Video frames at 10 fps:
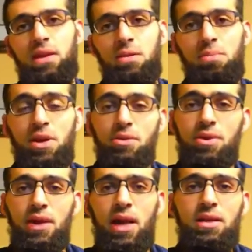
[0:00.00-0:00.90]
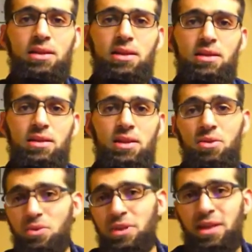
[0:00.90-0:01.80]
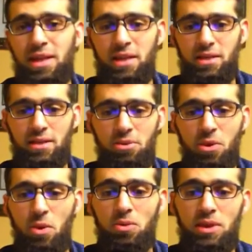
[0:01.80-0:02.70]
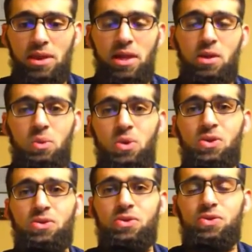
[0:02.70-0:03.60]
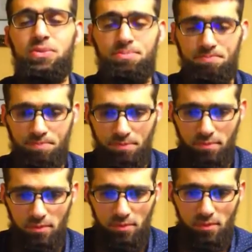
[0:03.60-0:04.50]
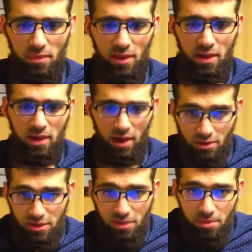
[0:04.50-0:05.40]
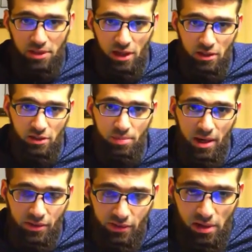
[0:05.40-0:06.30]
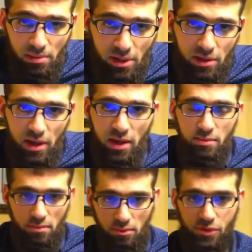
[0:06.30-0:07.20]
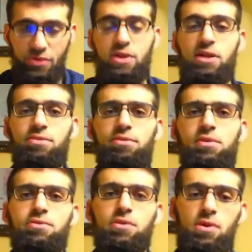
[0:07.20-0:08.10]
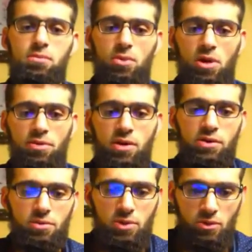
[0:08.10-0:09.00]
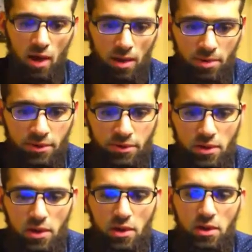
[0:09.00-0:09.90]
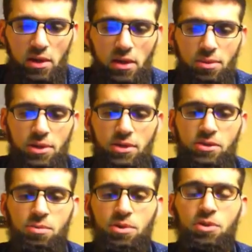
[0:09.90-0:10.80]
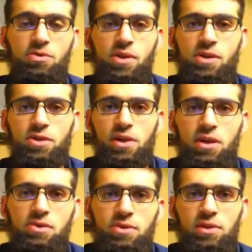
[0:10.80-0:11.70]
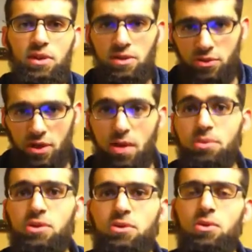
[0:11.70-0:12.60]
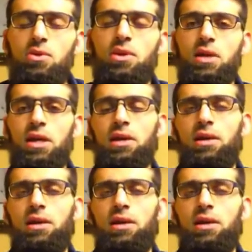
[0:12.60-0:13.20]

But in reality, they were only getting worse. I was deeply touched by this email that I received from one of our subscribers. He emailed us at Purify Your Gaze, and he described his story that